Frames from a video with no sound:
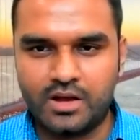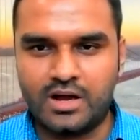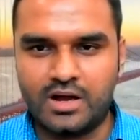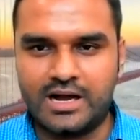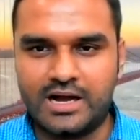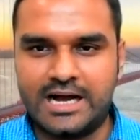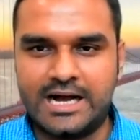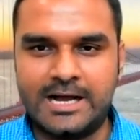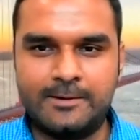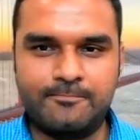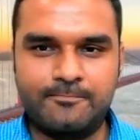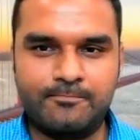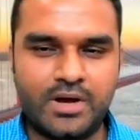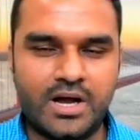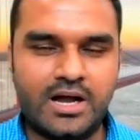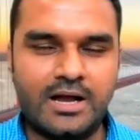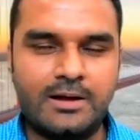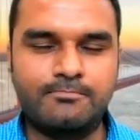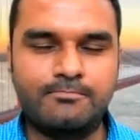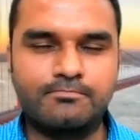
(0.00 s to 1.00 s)

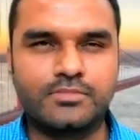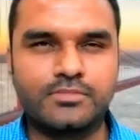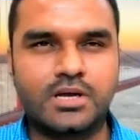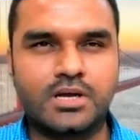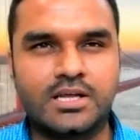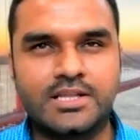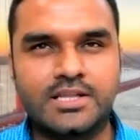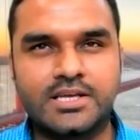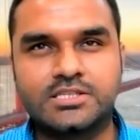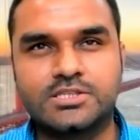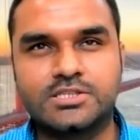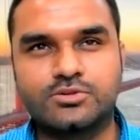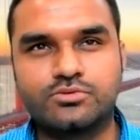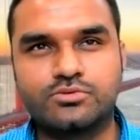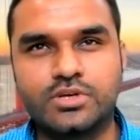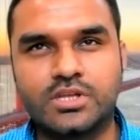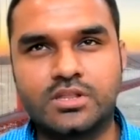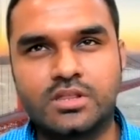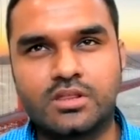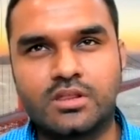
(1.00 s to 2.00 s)
I'm connected
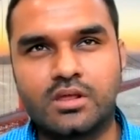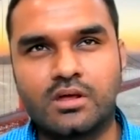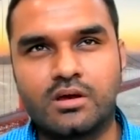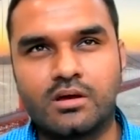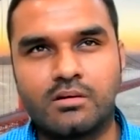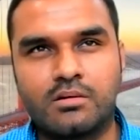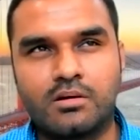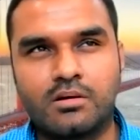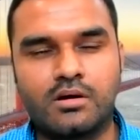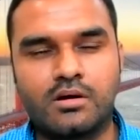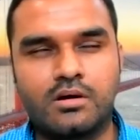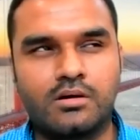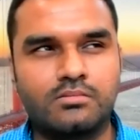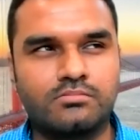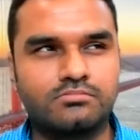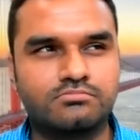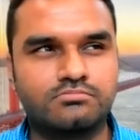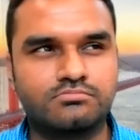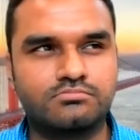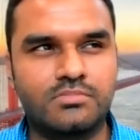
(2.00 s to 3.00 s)
with
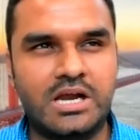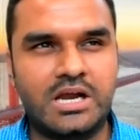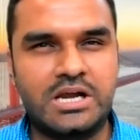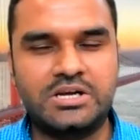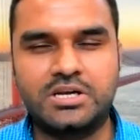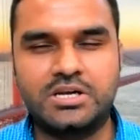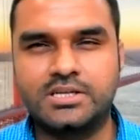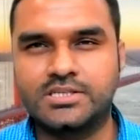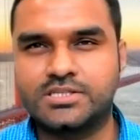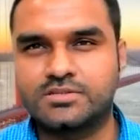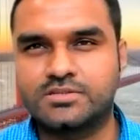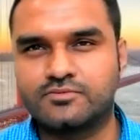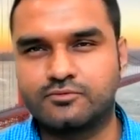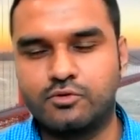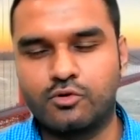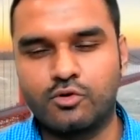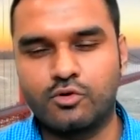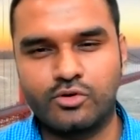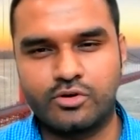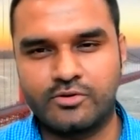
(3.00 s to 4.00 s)
at least
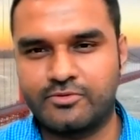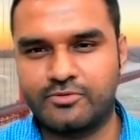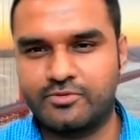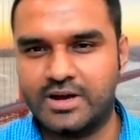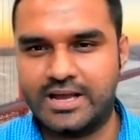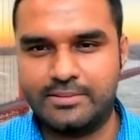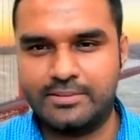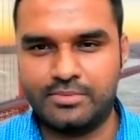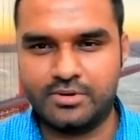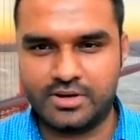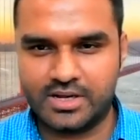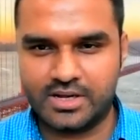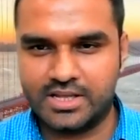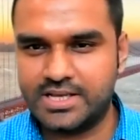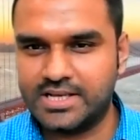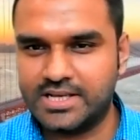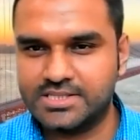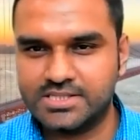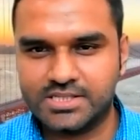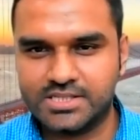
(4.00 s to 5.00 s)
4 or 5
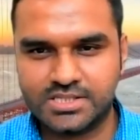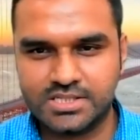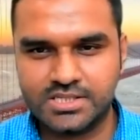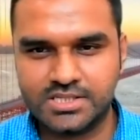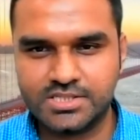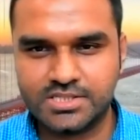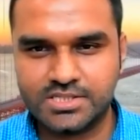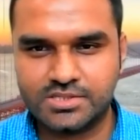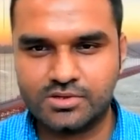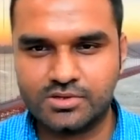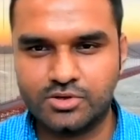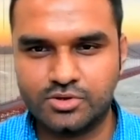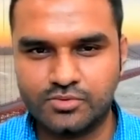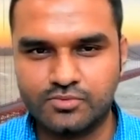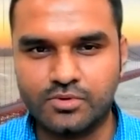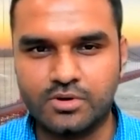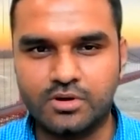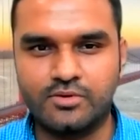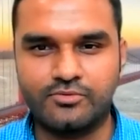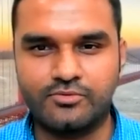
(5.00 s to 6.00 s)
organizations
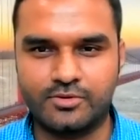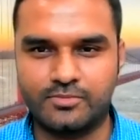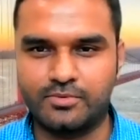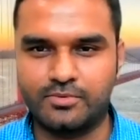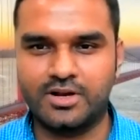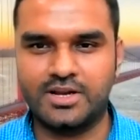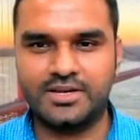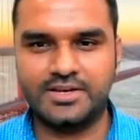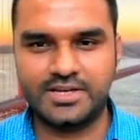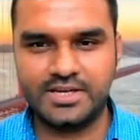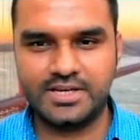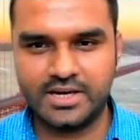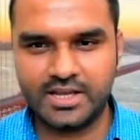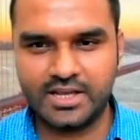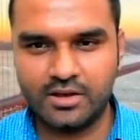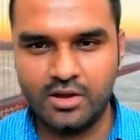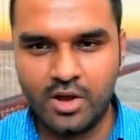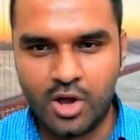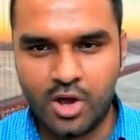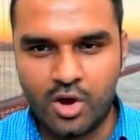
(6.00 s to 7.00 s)
for
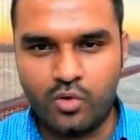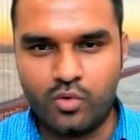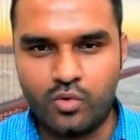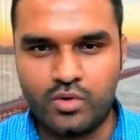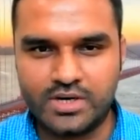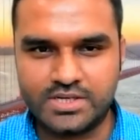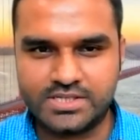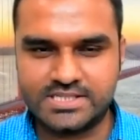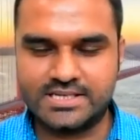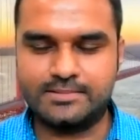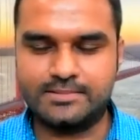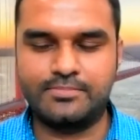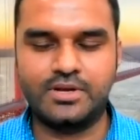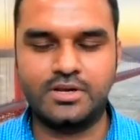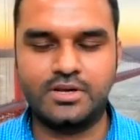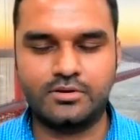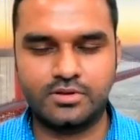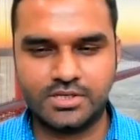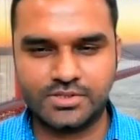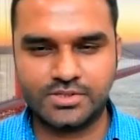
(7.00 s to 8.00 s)
volunteering who are
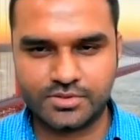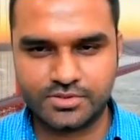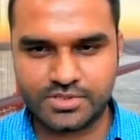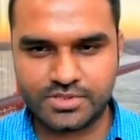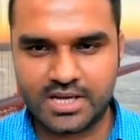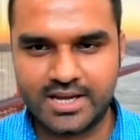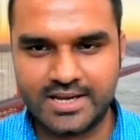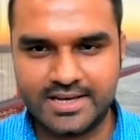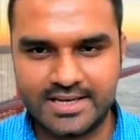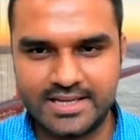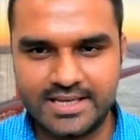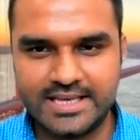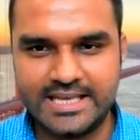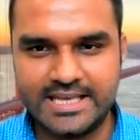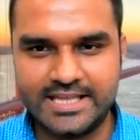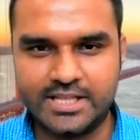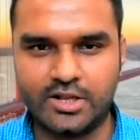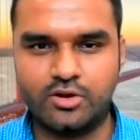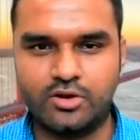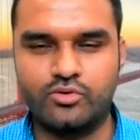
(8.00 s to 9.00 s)
serving to the society,
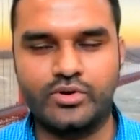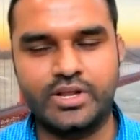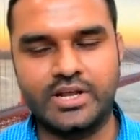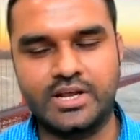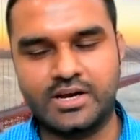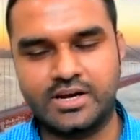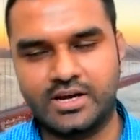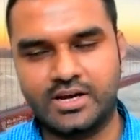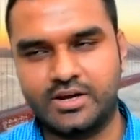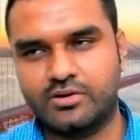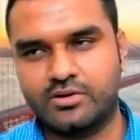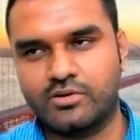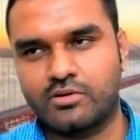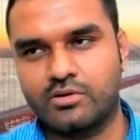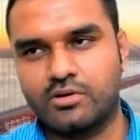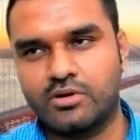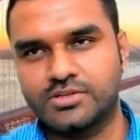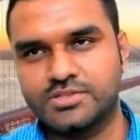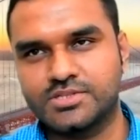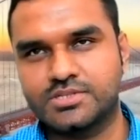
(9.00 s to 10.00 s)
including Red
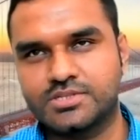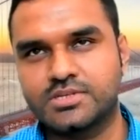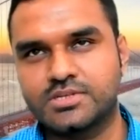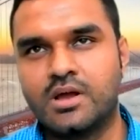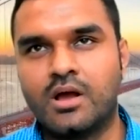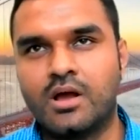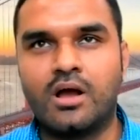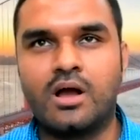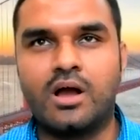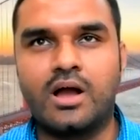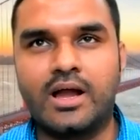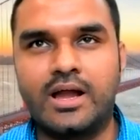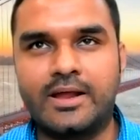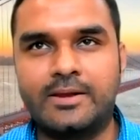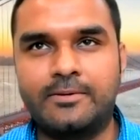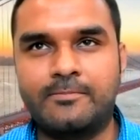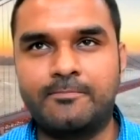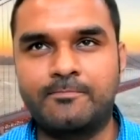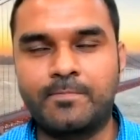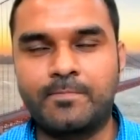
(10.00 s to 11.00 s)
Cross.
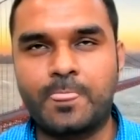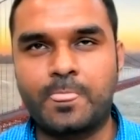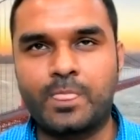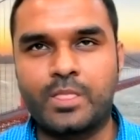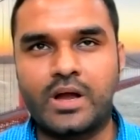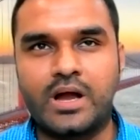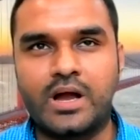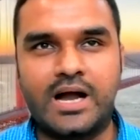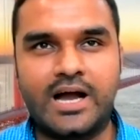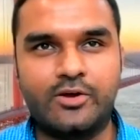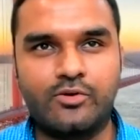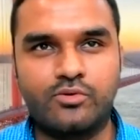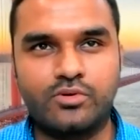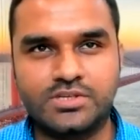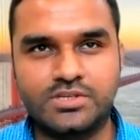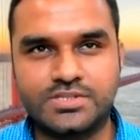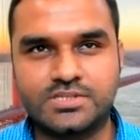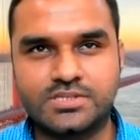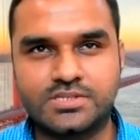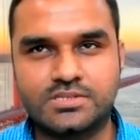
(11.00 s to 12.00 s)
And I
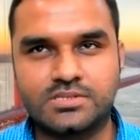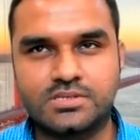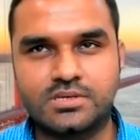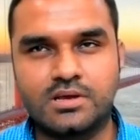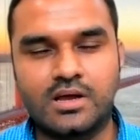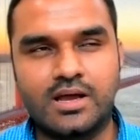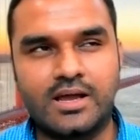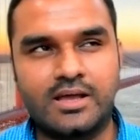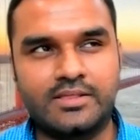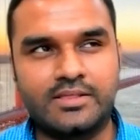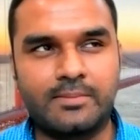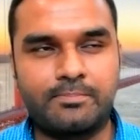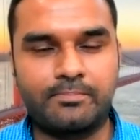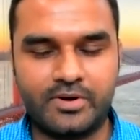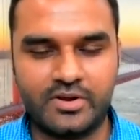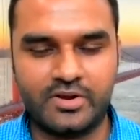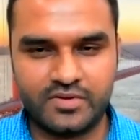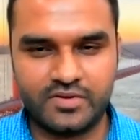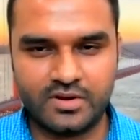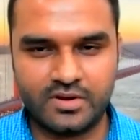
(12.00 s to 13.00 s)
was the
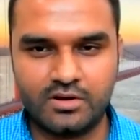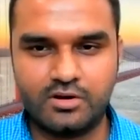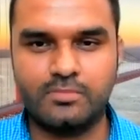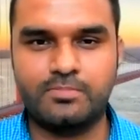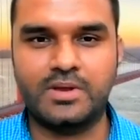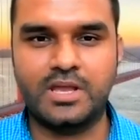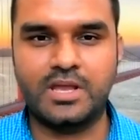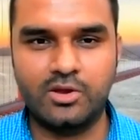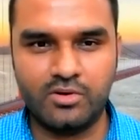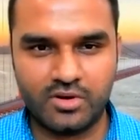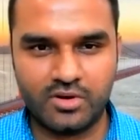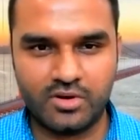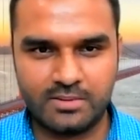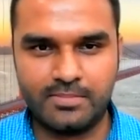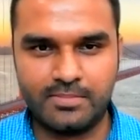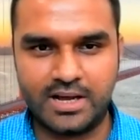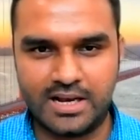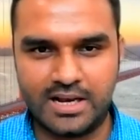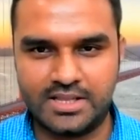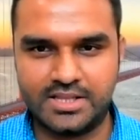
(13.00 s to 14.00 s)
president of
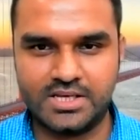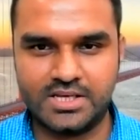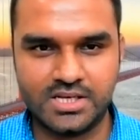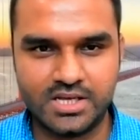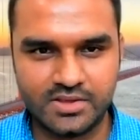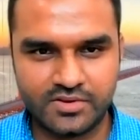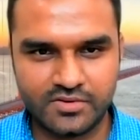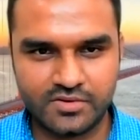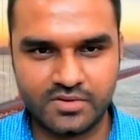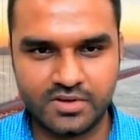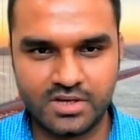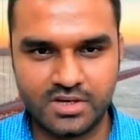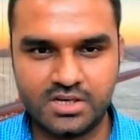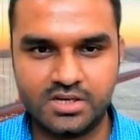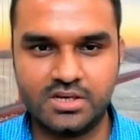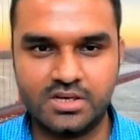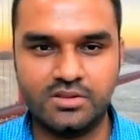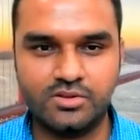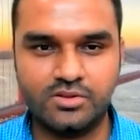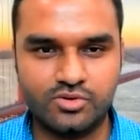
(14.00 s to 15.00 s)
QUT Bangladeshi
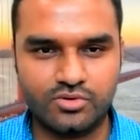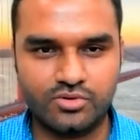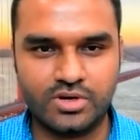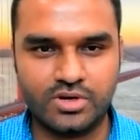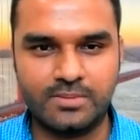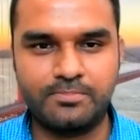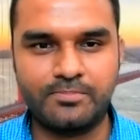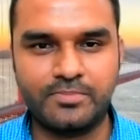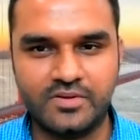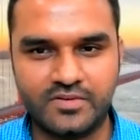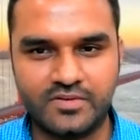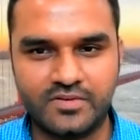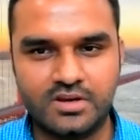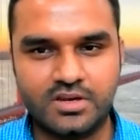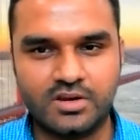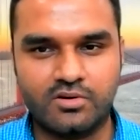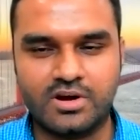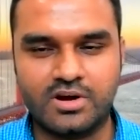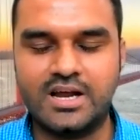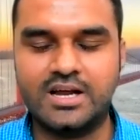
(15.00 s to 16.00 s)
Association to
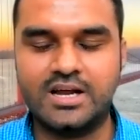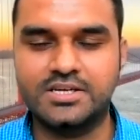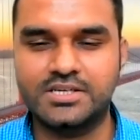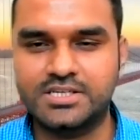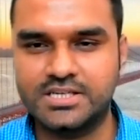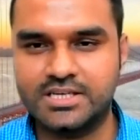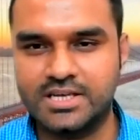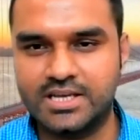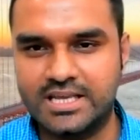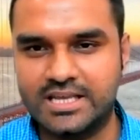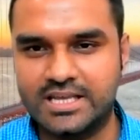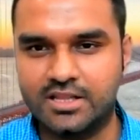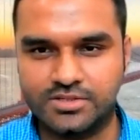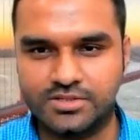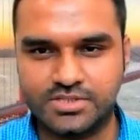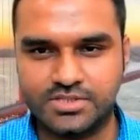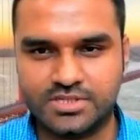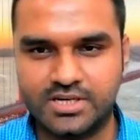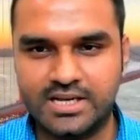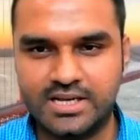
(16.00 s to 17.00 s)
represent our country in
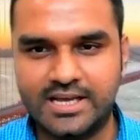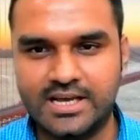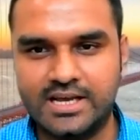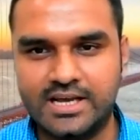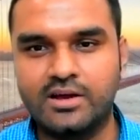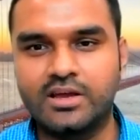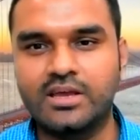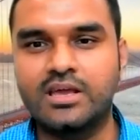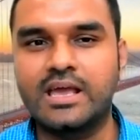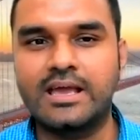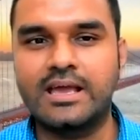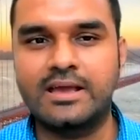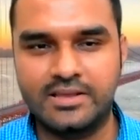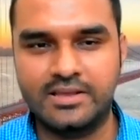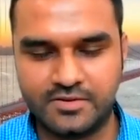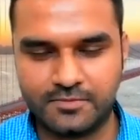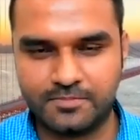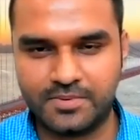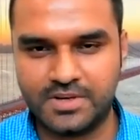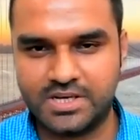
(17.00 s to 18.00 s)
Australia,
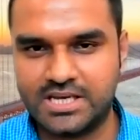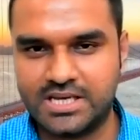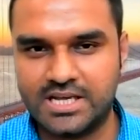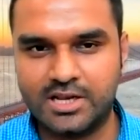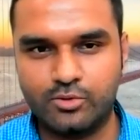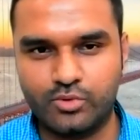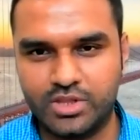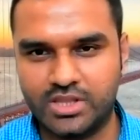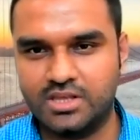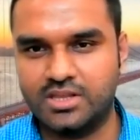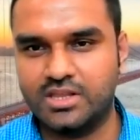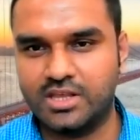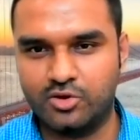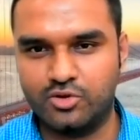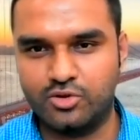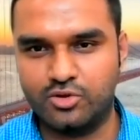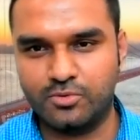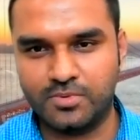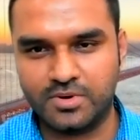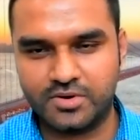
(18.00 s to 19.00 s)
especially within the
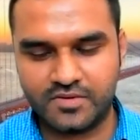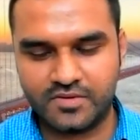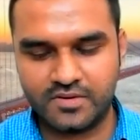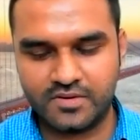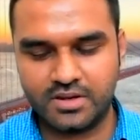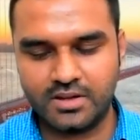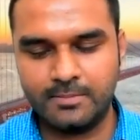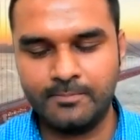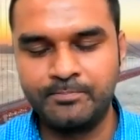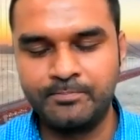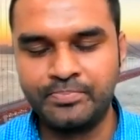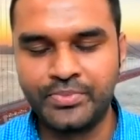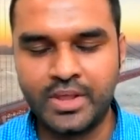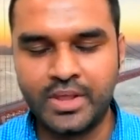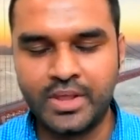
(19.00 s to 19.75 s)
university.